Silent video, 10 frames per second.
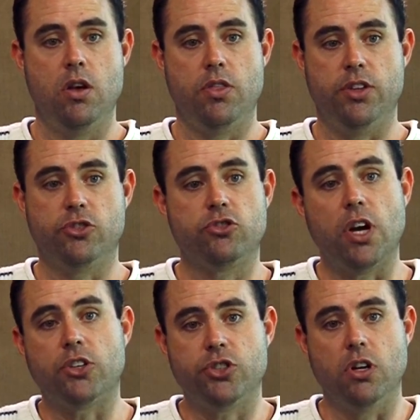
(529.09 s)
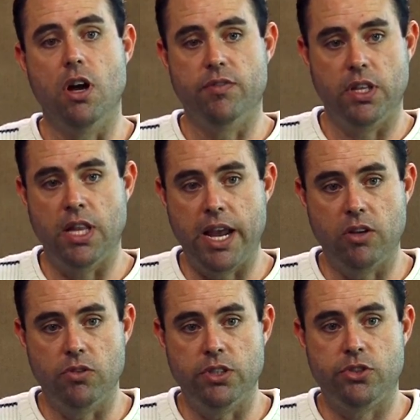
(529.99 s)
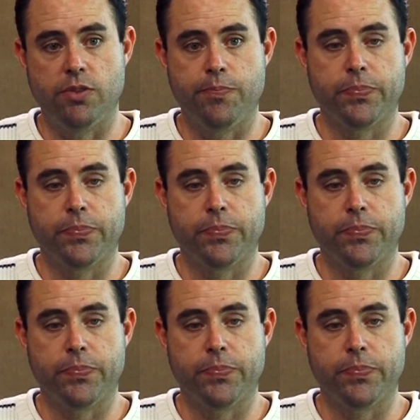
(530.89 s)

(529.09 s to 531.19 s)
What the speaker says: the structure of the language.